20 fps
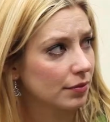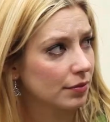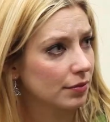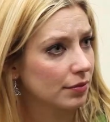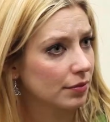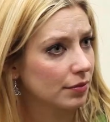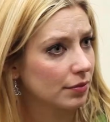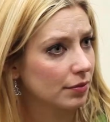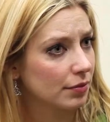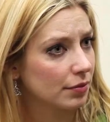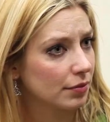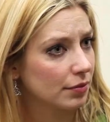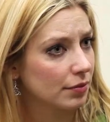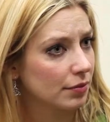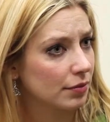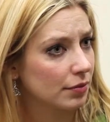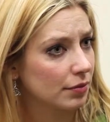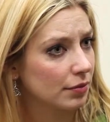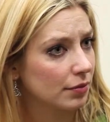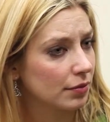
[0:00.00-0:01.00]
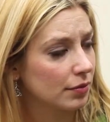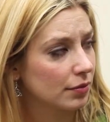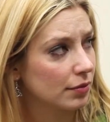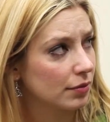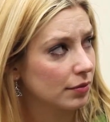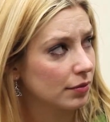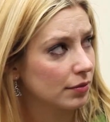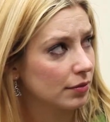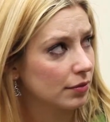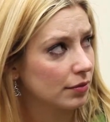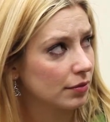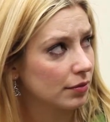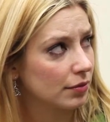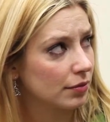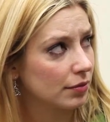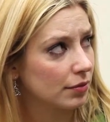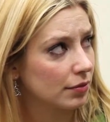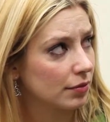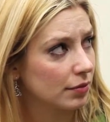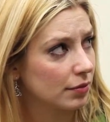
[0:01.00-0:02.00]

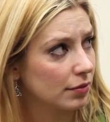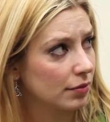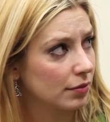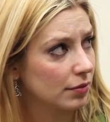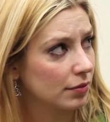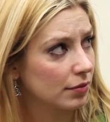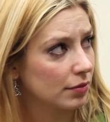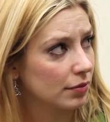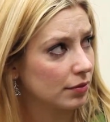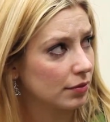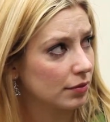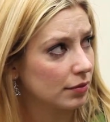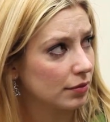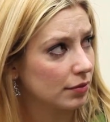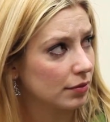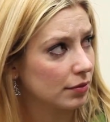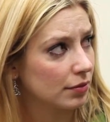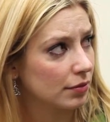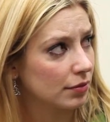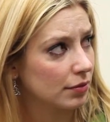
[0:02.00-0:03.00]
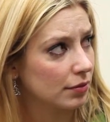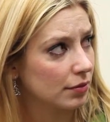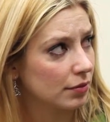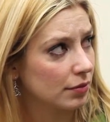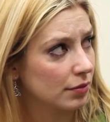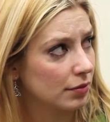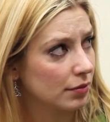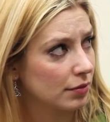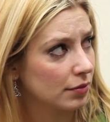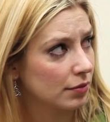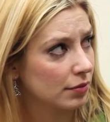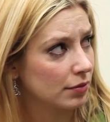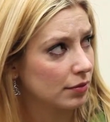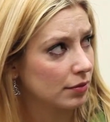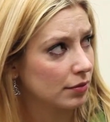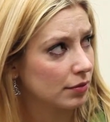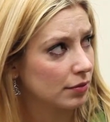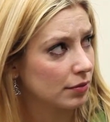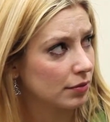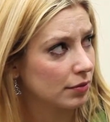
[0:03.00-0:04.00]

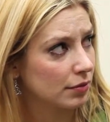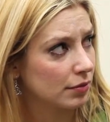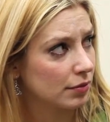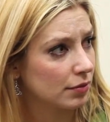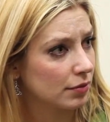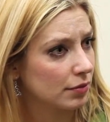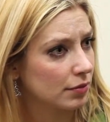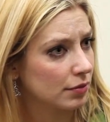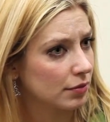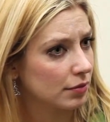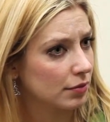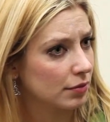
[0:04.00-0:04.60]
No words are spoken by the person on screen.